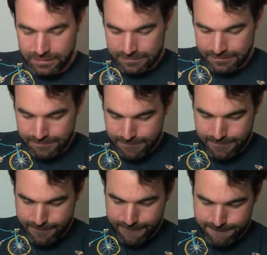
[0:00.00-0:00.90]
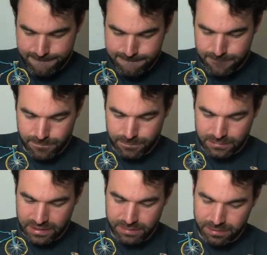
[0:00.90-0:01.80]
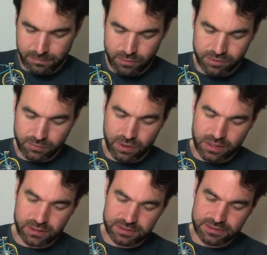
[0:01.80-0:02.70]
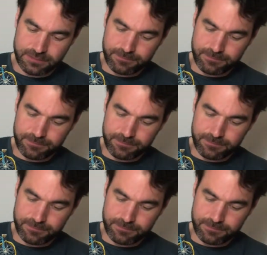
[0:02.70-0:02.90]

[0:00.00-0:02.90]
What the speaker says: a little bit more than 1 ounce.